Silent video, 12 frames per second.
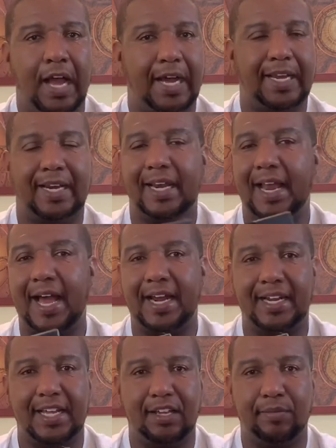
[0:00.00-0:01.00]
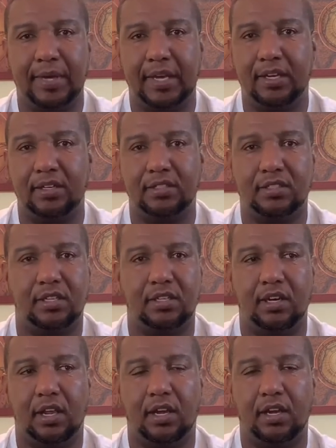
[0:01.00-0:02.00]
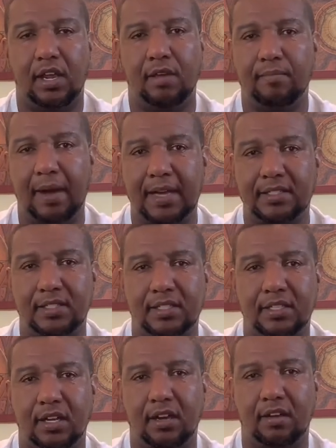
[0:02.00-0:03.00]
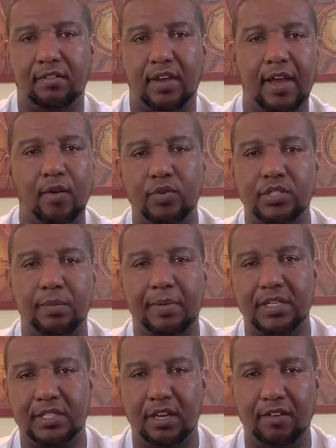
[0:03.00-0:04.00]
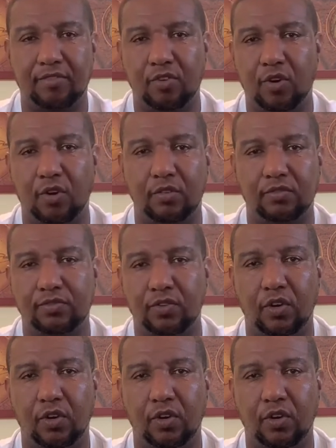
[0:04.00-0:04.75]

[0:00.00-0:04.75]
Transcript: I get a lot of emails and inboxes of, hey, what's the best gun for